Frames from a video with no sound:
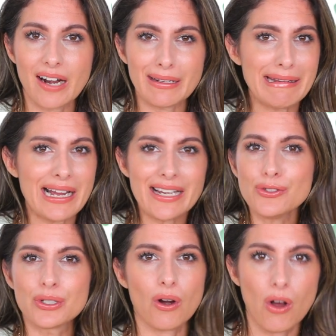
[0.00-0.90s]
out at night,
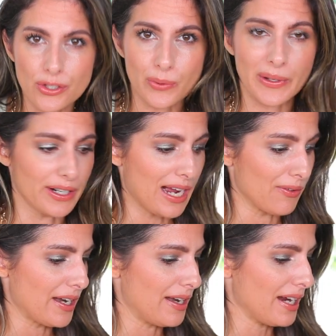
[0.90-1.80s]
you could also wear it out
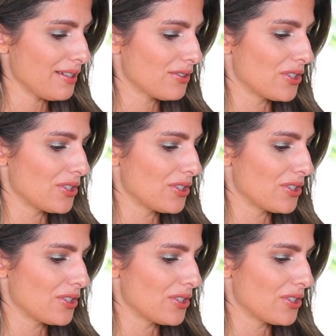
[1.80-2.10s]
at night.